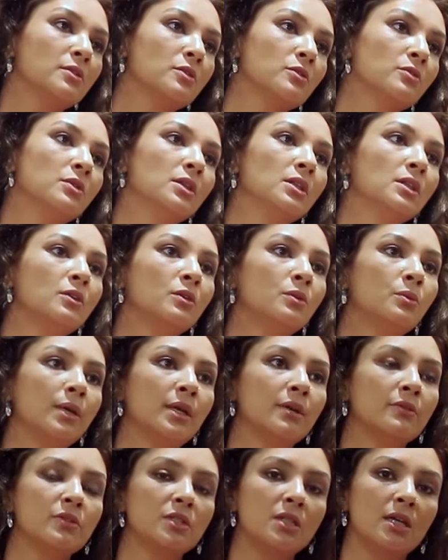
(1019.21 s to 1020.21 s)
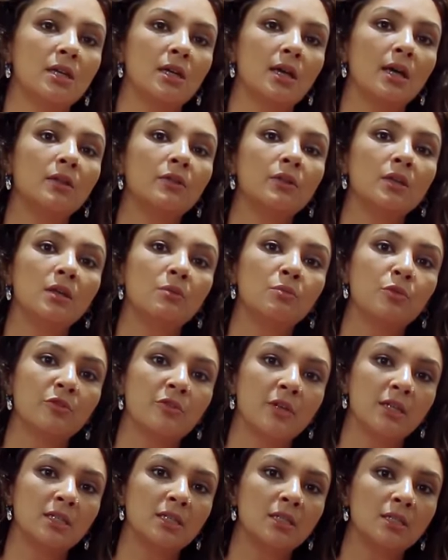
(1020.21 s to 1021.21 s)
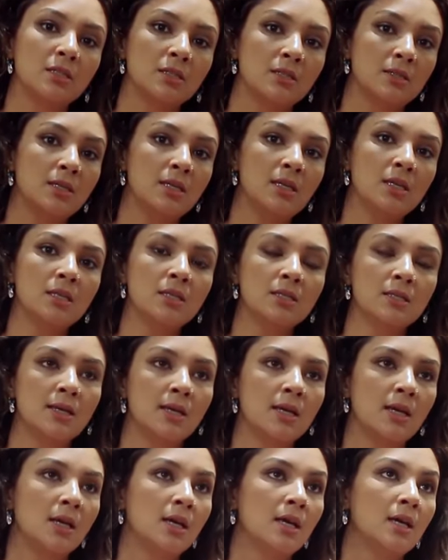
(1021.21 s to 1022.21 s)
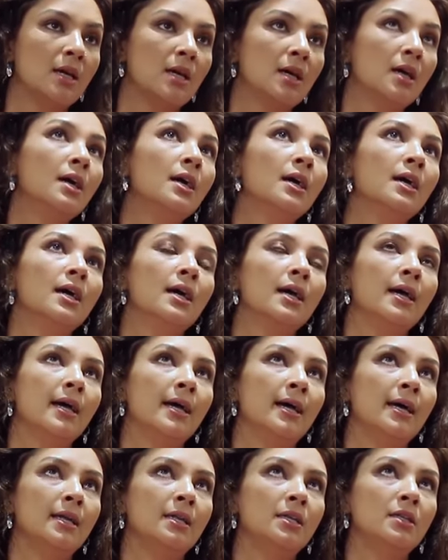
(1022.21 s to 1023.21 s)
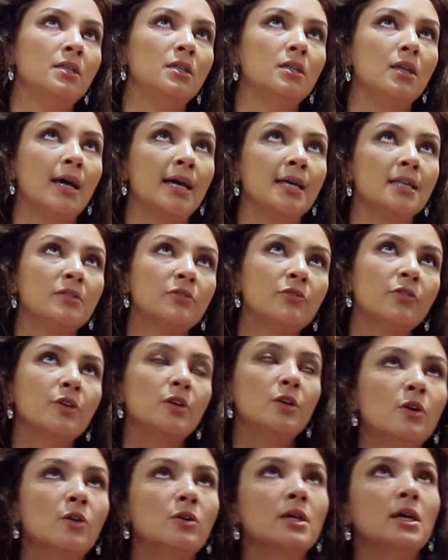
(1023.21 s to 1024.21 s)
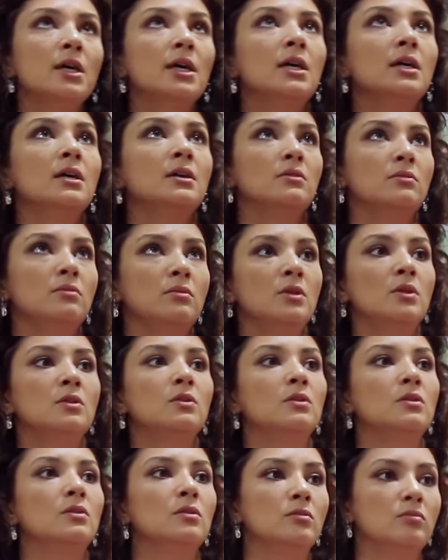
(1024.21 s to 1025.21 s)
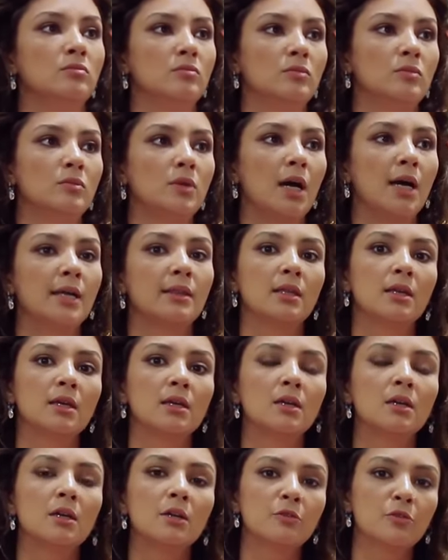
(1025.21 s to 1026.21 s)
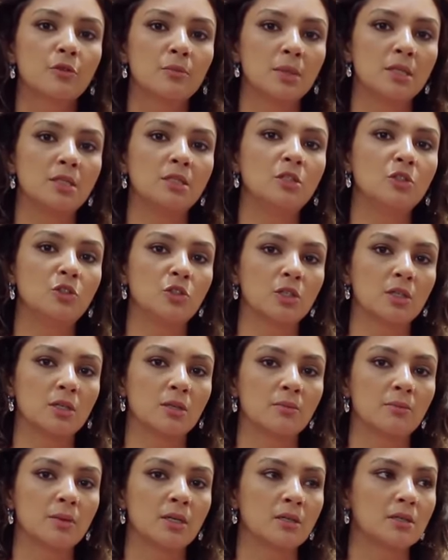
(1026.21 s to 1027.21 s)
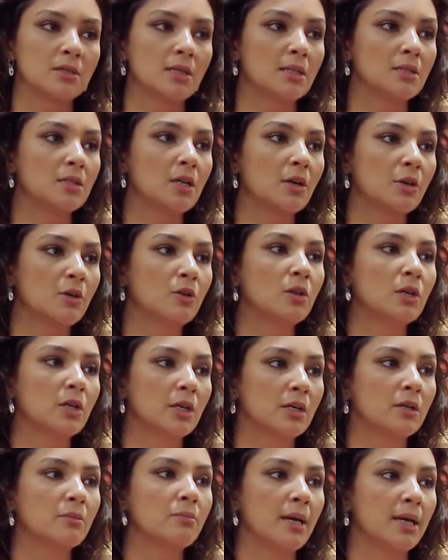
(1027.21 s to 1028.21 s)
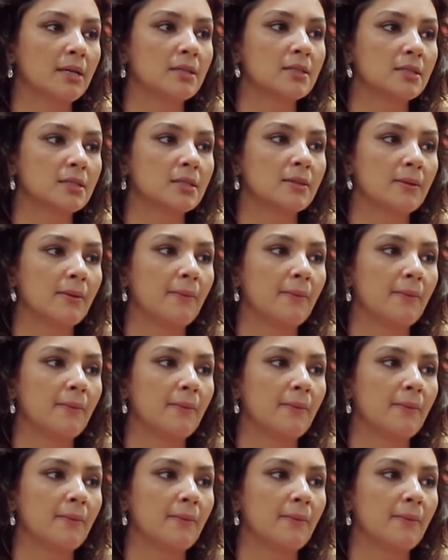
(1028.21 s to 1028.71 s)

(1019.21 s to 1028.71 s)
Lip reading: That's a really good way of staying healthy and preventing disease. And as for yoga, you know, I think learn from a teacher, because that's how you learn best.